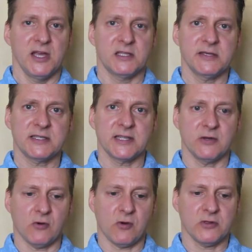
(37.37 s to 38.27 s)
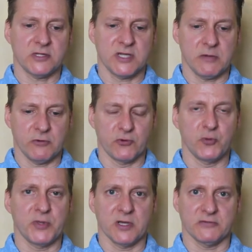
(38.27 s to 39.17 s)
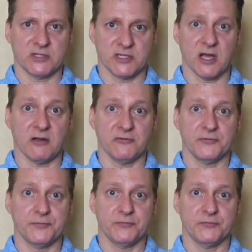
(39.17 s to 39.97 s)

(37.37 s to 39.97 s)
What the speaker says: it's basically all the same grouping of stuff.